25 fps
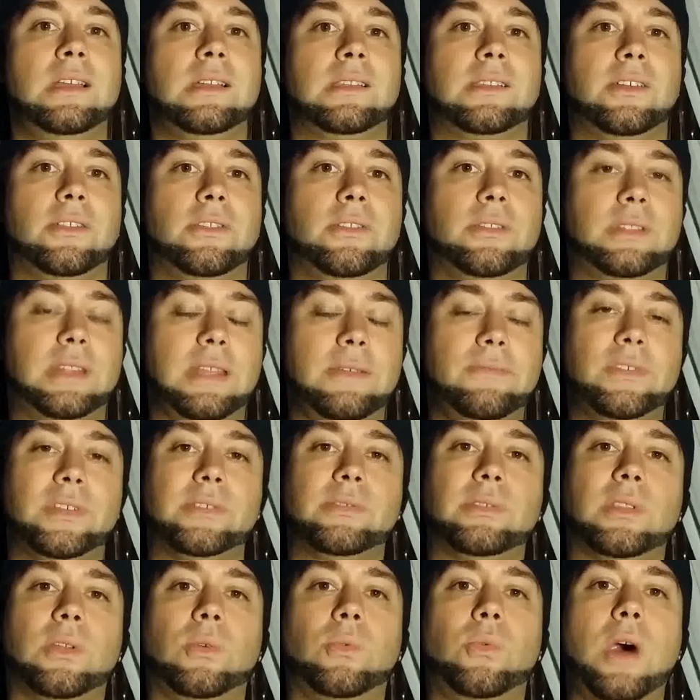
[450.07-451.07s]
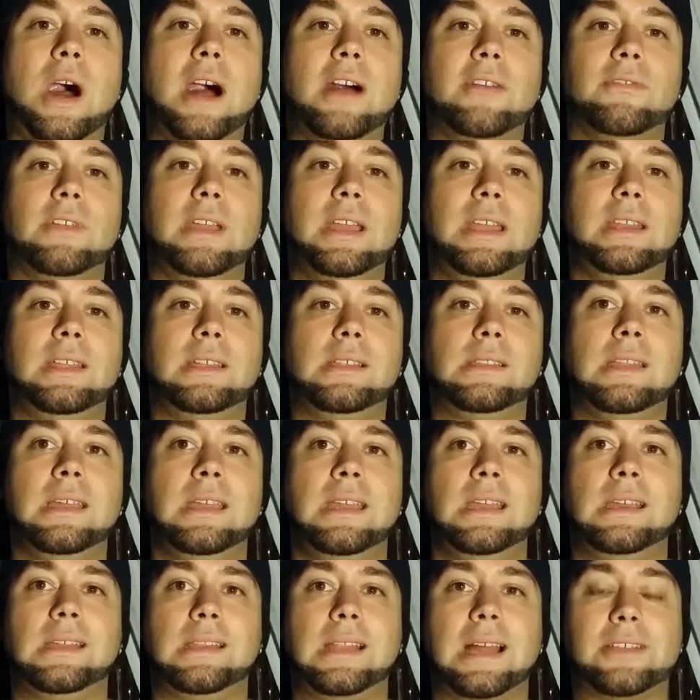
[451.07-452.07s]
So the difference with the watt ratings
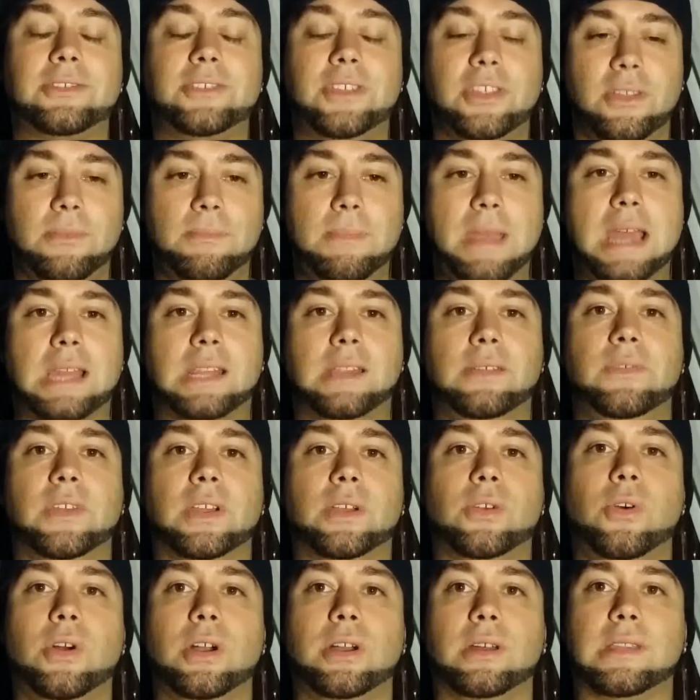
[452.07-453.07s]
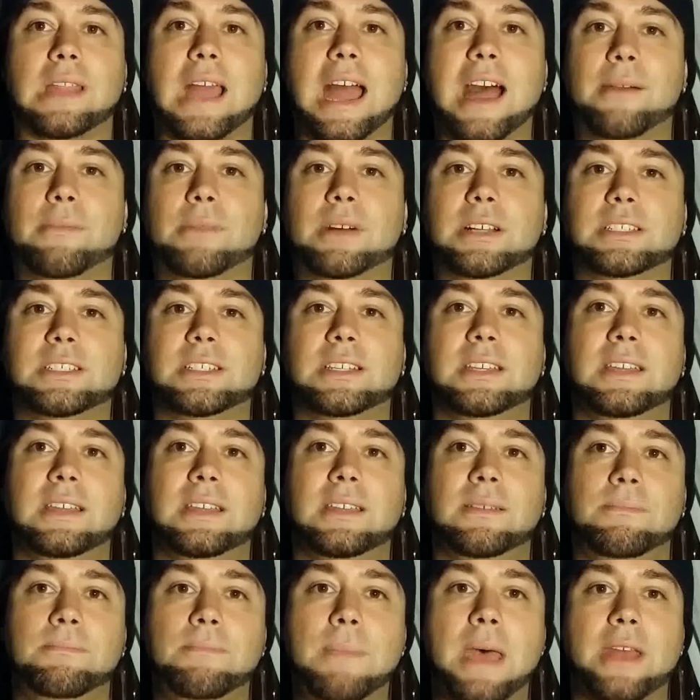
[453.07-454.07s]
is actually the mass of your coils. How much
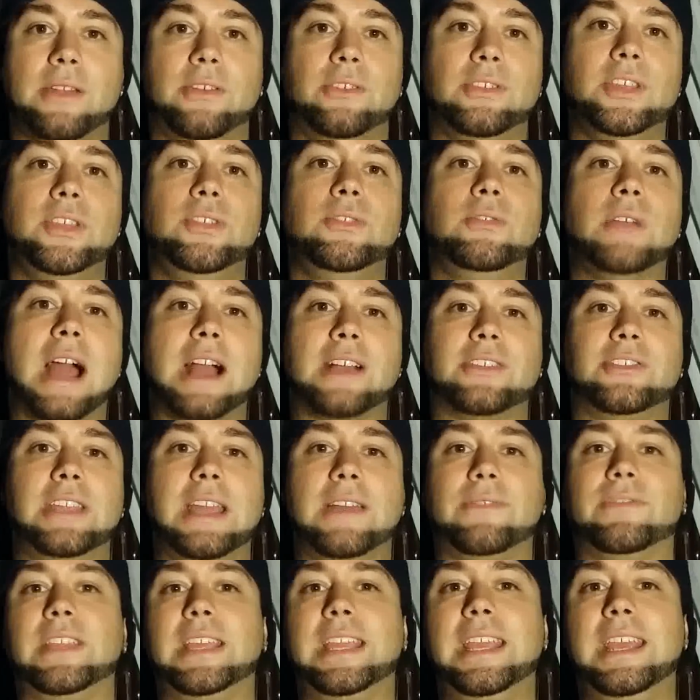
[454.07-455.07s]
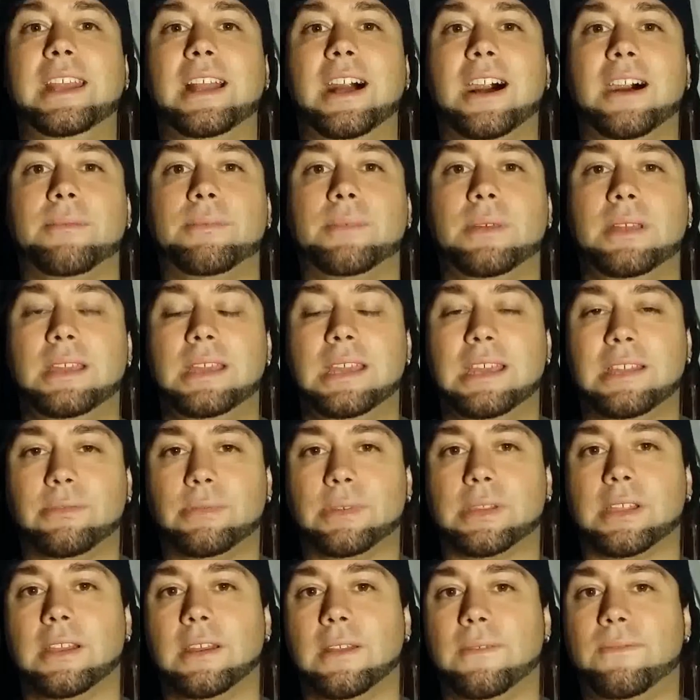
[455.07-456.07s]
metal you actually have to heat up is
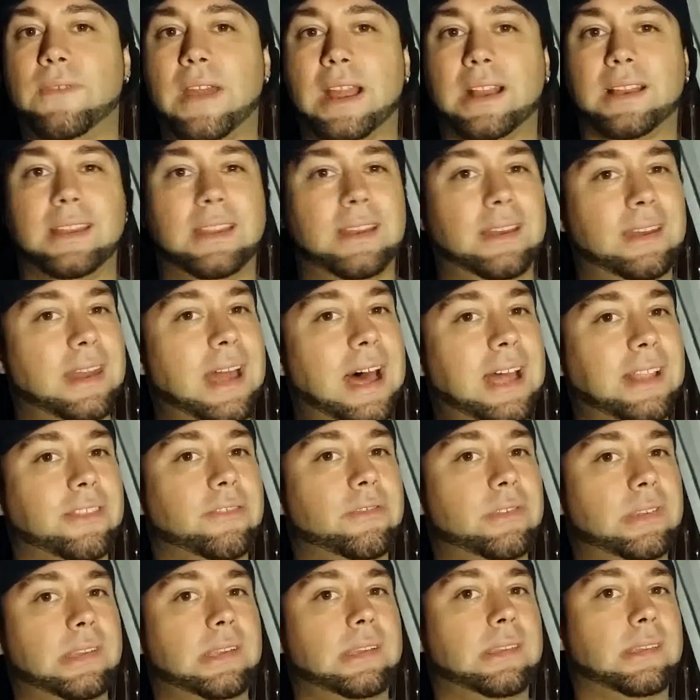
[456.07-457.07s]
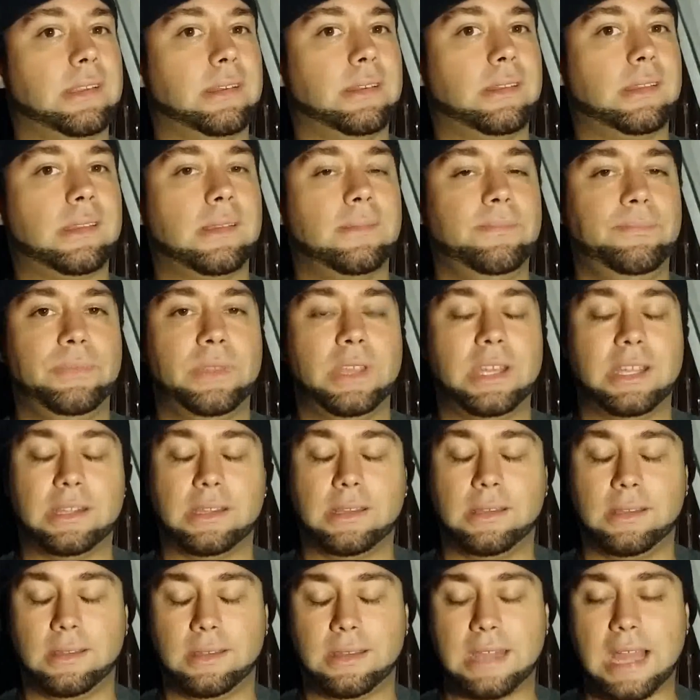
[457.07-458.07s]
what's going to affect it, not the resistance.
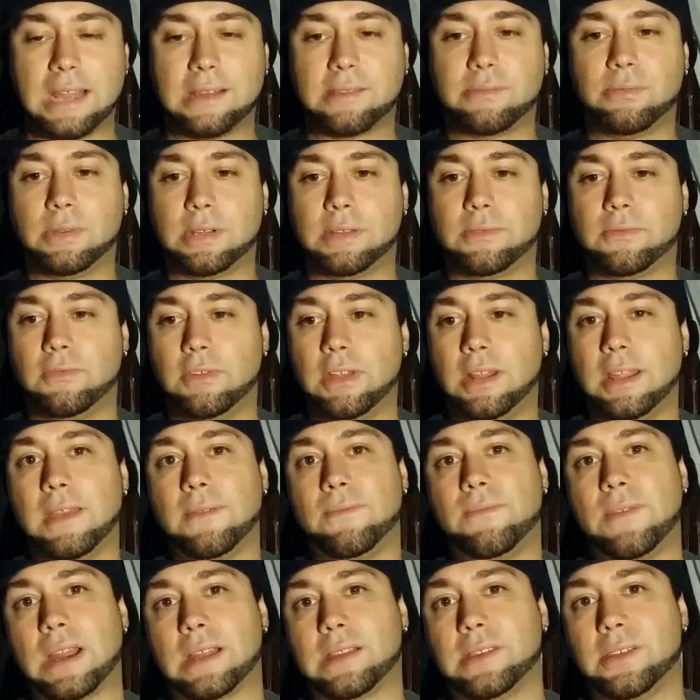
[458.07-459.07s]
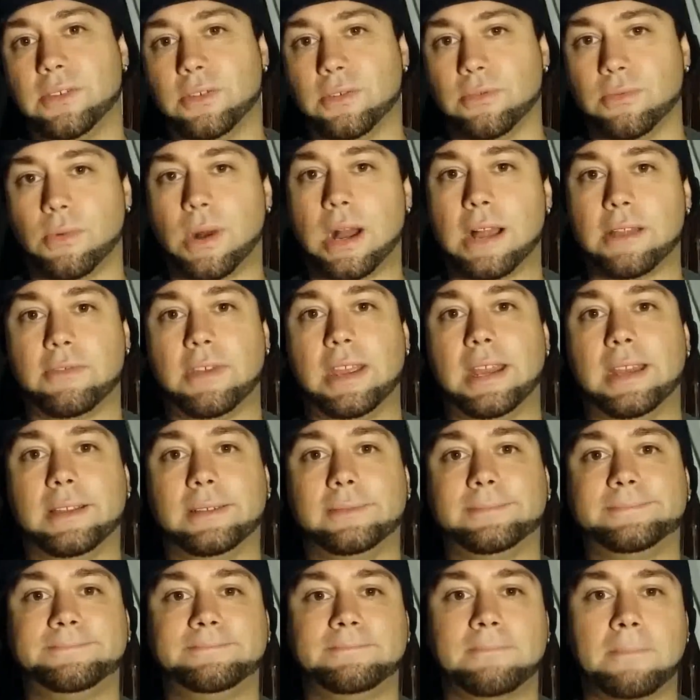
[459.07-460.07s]
That's what really affects your watt rating.